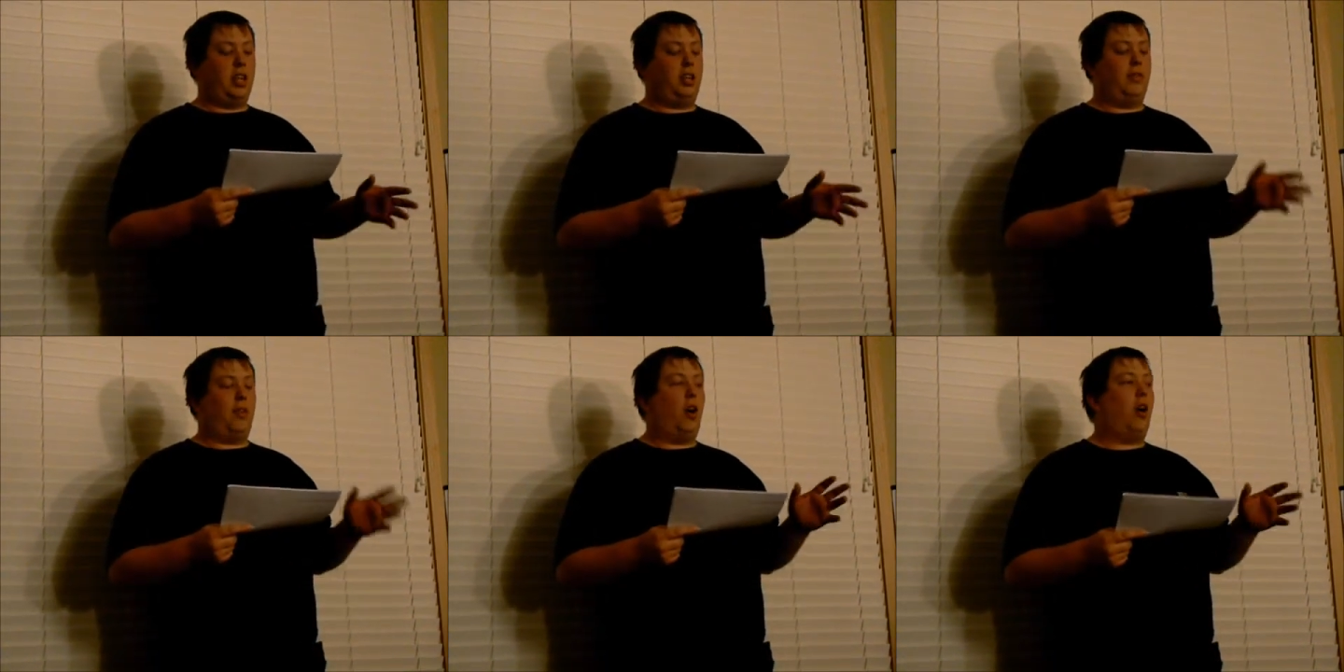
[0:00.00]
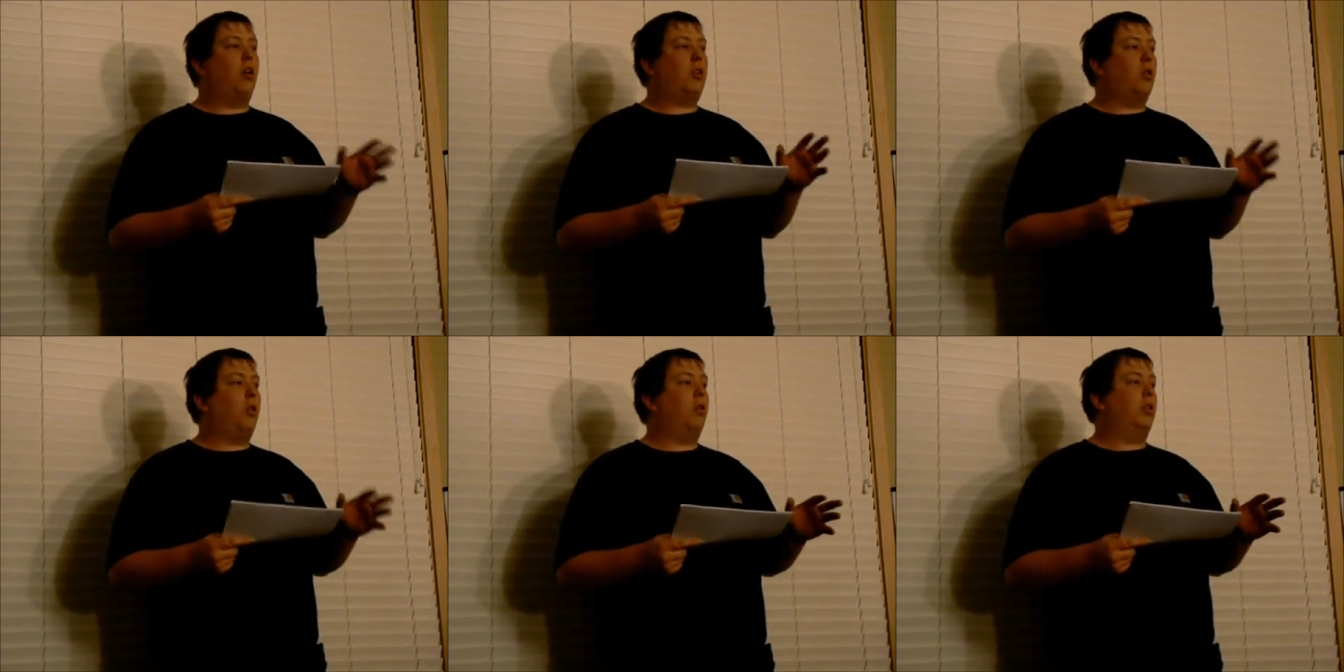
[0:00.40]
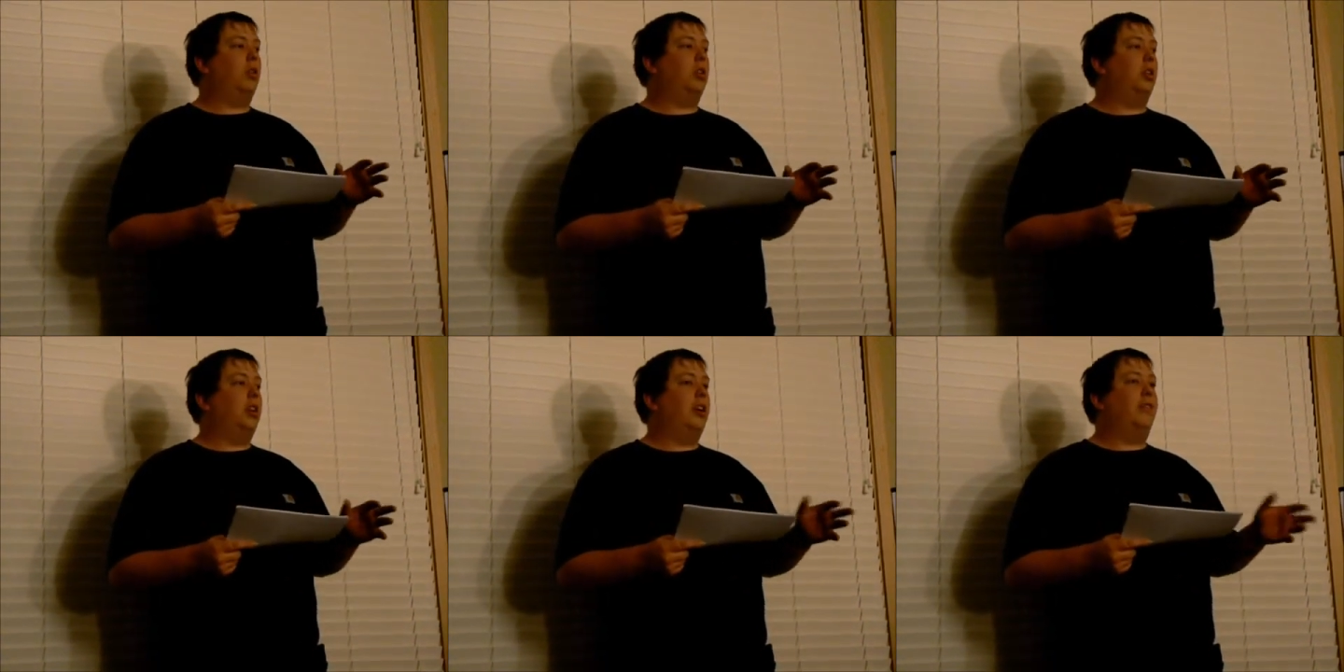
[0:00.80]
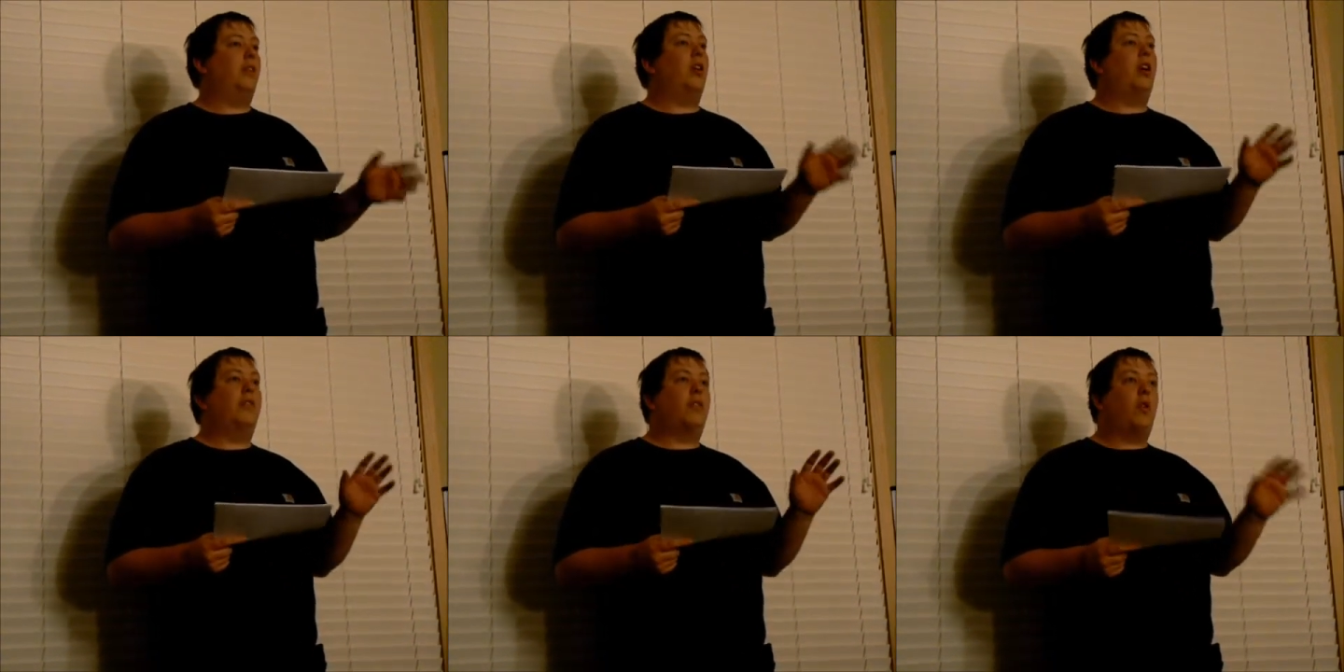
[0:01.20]
of all corn,
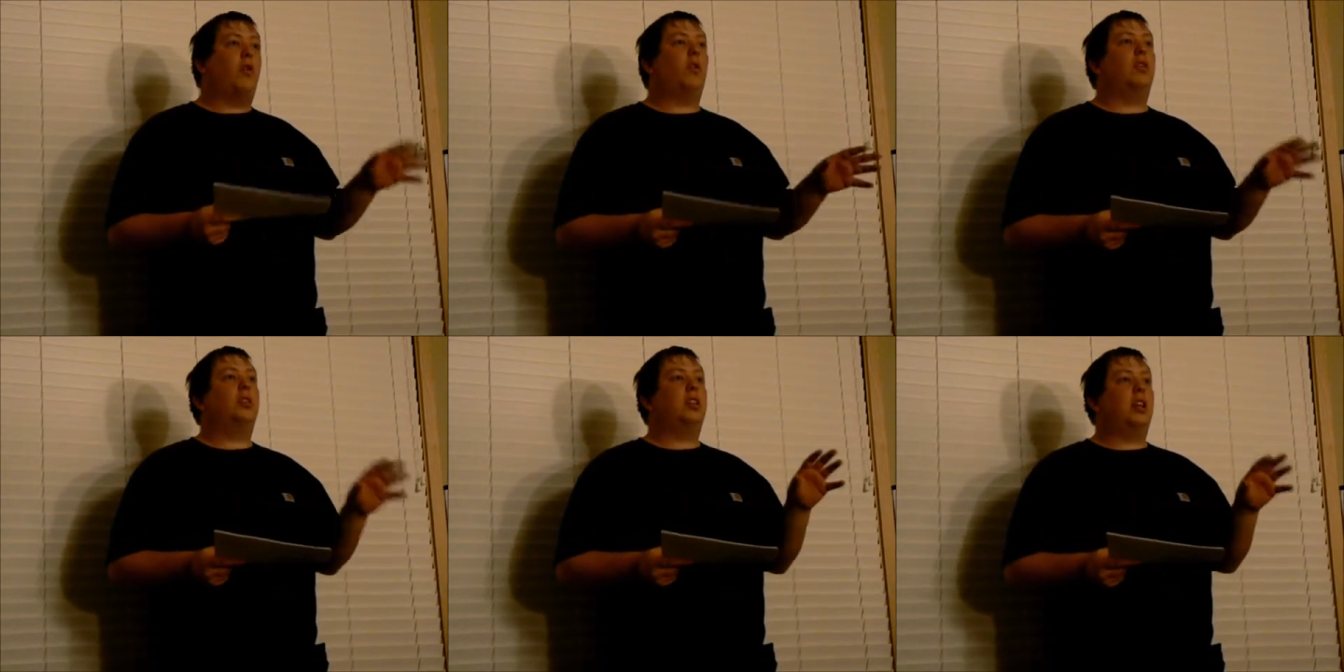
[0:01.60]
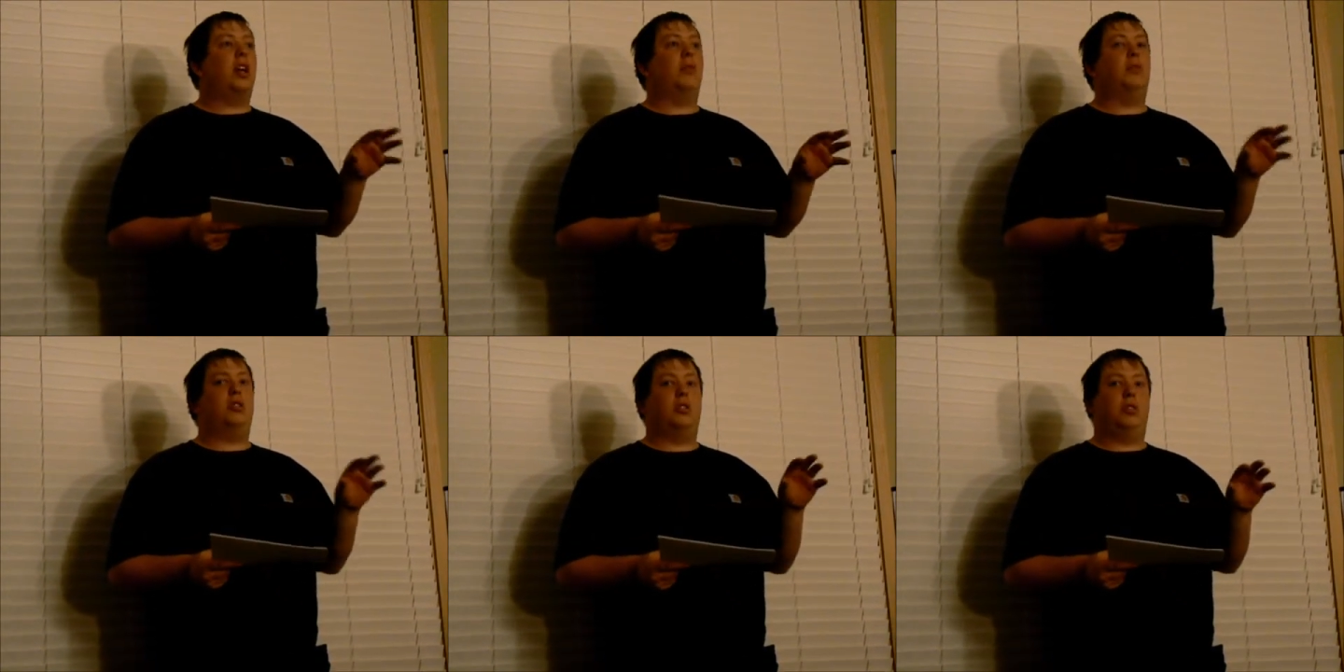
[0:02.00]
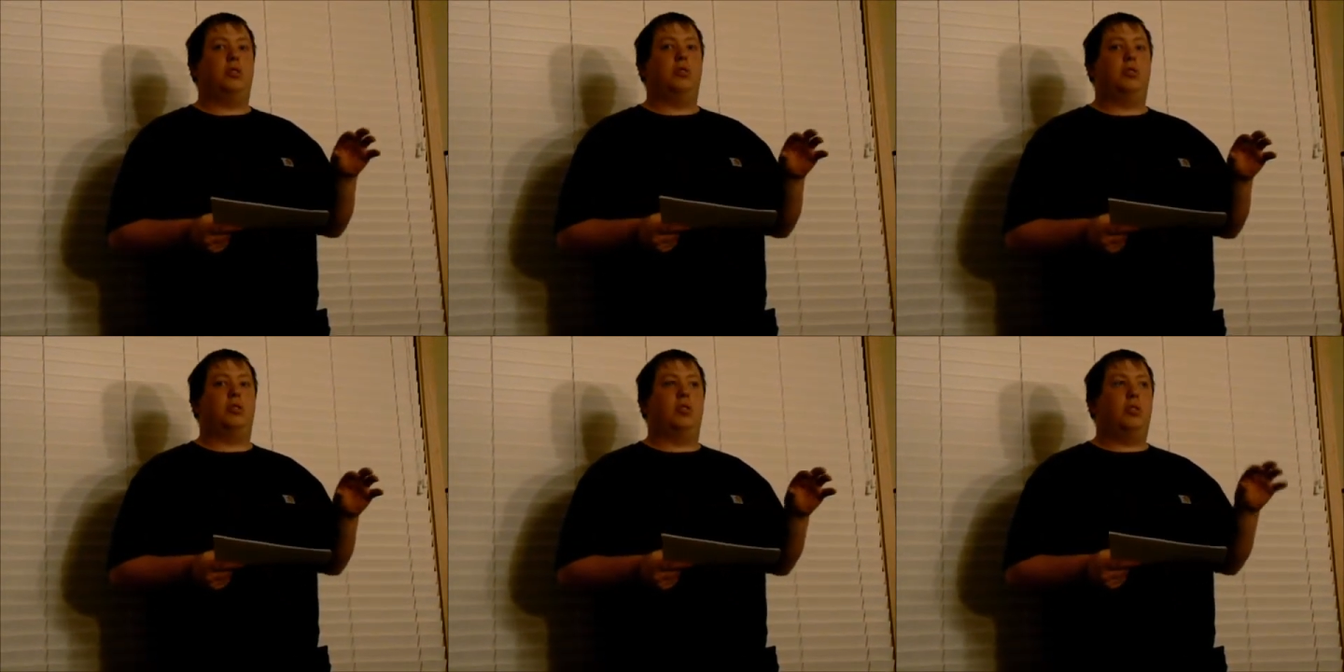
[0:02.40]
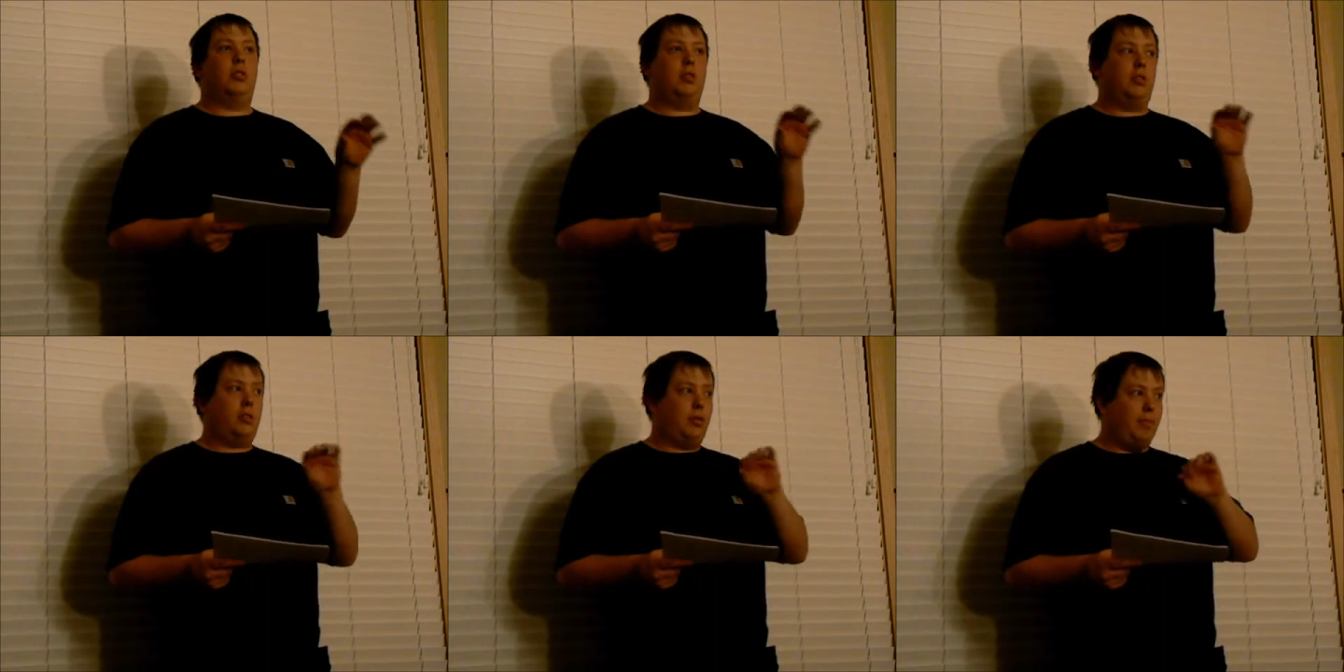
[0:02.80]
if corn today was used
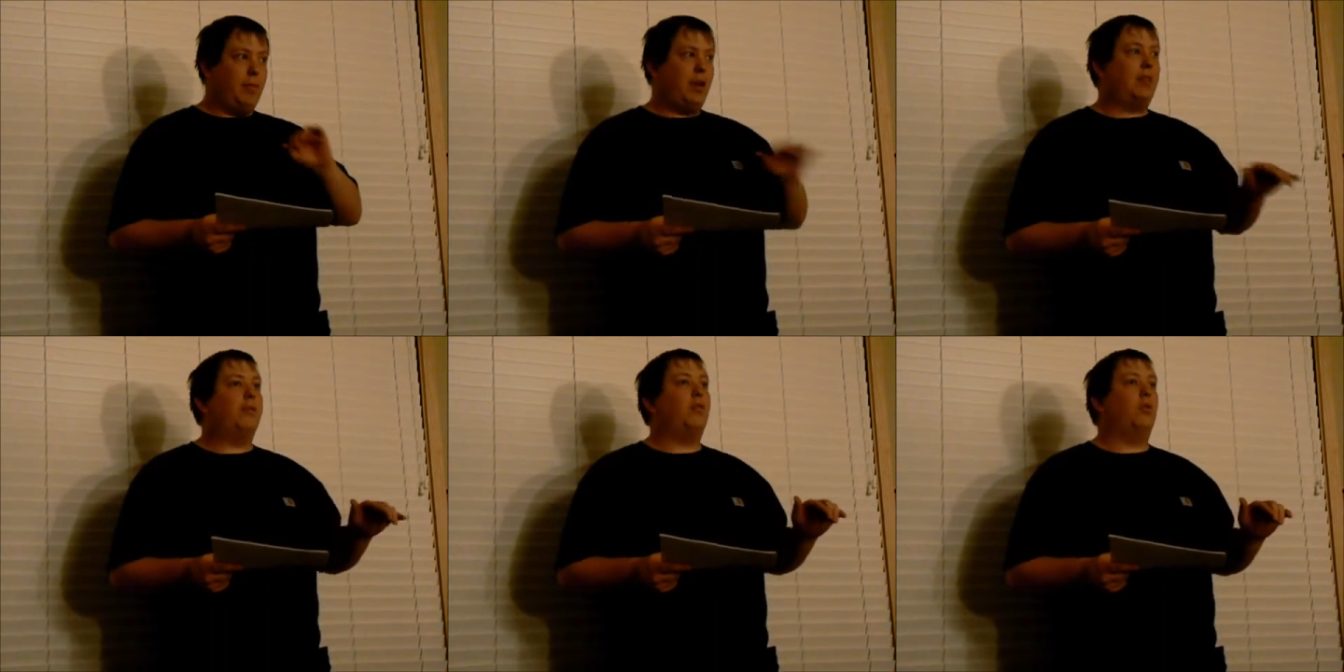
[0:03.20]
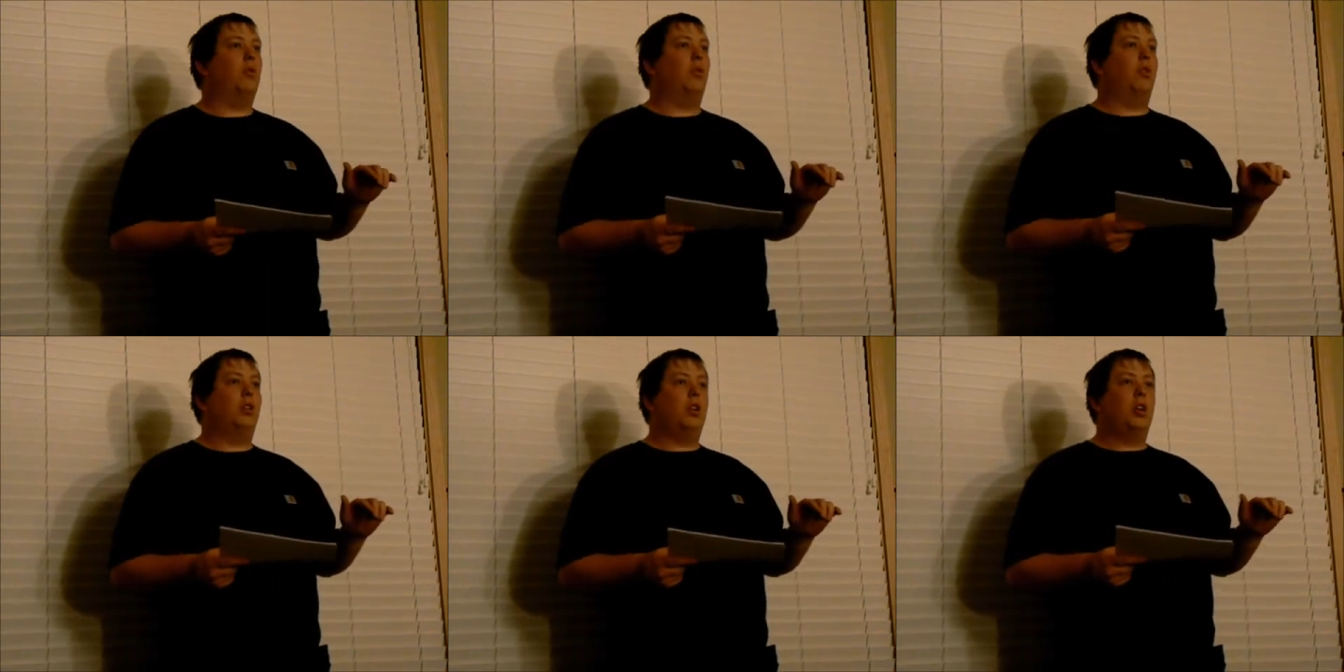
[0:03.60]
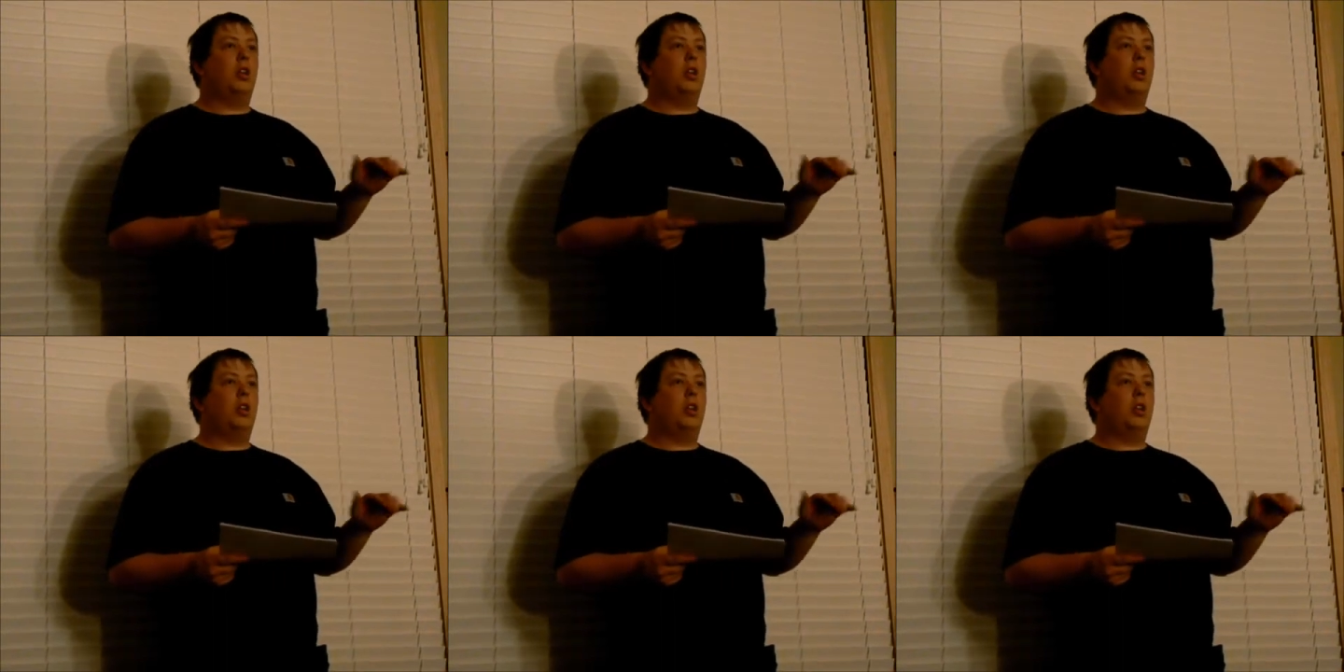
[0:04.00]
to make fuel,